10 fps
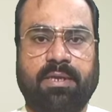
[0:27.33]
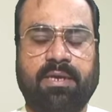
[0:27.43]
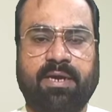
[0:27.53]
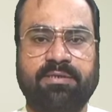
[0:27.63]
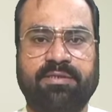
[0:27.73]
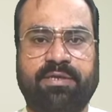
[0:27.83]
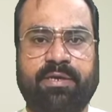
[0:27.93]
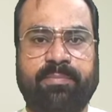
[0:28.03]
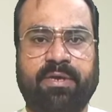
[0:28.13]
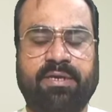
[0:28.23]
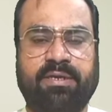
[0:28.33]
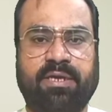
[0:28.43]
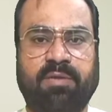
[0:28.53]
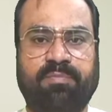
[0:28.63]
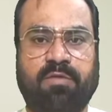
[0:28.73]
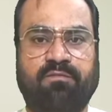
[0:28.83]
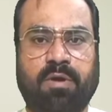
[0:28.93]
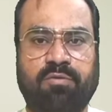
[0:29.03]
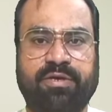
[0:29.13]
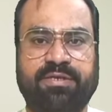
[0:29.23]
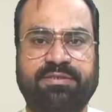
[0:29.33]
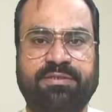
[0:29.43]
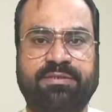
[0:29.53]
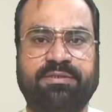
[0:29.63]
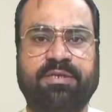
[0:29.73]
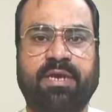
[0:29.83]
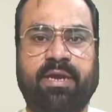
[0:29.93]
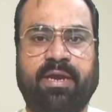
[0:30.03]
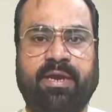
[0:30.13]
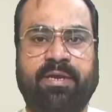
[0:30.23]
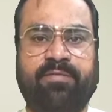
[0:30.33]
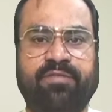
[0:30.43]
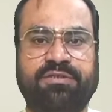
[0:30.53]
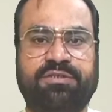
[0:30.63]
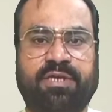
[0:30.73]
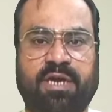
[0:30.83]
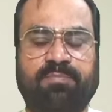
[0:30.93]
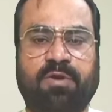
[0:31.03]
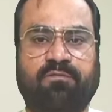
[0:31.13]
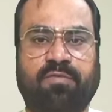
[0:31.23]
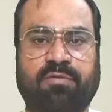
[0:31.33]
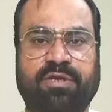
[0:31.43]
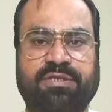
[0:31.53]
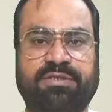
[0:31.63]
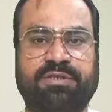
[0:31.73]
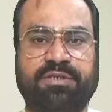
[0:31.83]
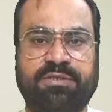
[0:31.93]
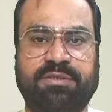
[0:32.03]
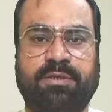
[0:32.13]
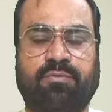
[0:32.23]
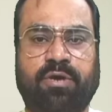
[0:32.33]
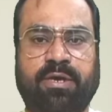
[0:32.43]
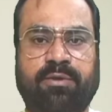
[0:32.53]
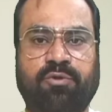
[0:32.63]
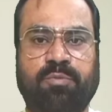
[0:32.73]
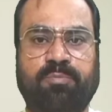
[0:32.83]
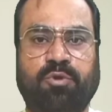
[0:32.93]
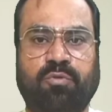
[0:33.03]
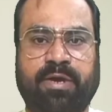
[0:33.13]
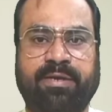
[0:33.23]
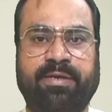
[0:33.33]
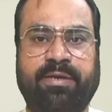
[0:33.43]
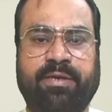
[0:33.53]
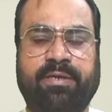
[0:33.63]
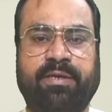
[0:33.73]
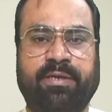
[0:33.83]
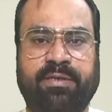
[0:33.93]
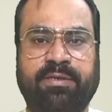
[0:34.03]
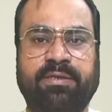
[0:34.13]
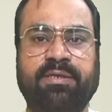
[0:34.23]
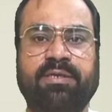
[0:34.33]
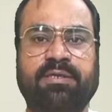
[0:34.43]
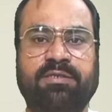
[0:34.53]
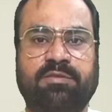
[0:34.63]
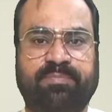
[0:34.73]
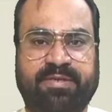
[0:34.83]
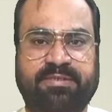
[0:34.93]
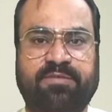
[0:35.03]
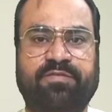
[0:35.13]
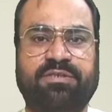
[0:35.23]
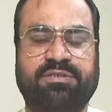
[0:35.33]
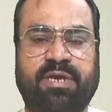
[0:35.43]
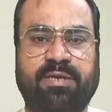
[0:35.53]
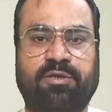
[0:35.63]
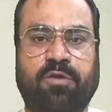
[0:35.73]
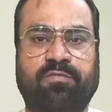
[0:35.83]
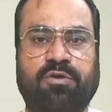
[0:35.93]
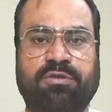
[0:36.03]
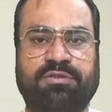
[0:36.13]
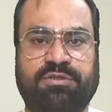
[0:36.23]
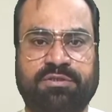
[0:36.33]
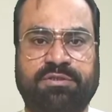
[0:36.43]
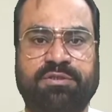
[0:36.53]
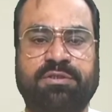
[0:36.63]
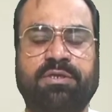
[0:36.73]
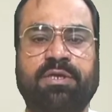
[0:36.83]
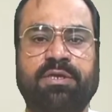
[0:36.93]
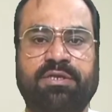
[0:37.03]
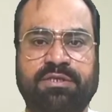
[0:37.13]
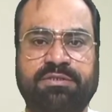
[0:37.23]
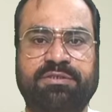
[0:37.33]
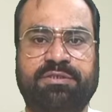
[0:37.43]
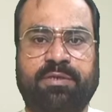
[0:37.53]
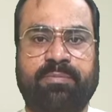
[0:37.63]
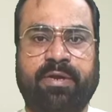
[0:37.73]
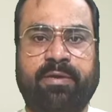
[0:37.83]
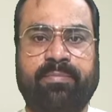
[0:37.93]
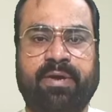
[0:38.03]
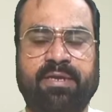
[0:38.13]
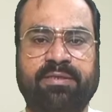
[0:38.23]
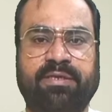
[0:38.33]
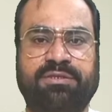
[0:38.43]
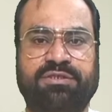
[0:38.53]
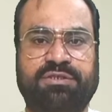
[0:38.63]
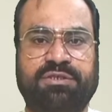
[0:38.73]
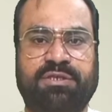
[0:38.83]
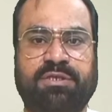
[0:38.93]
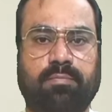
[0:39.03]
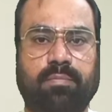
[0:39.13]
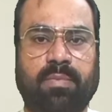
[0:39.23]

Guys, there are many types of foundations and which type of foundation is required to be provided at any specific site of construction is determined by the engineer